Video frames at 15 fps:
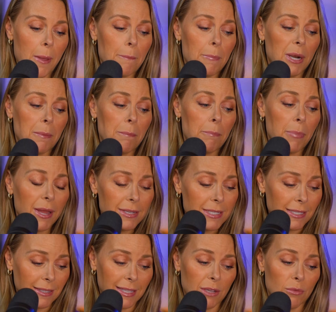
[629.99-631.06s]
but
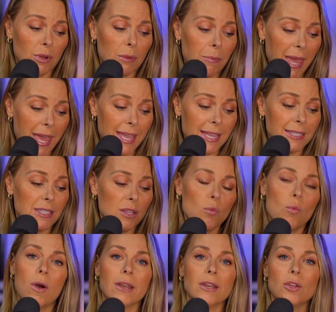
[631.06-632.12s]
abundantly repays the
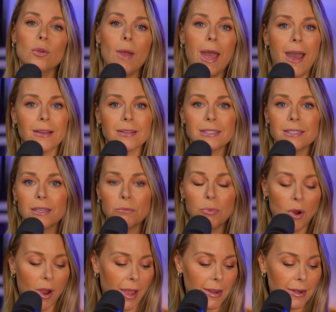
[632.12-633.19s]
one who acts in
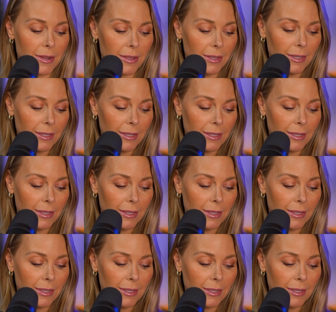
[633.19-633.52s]
pride.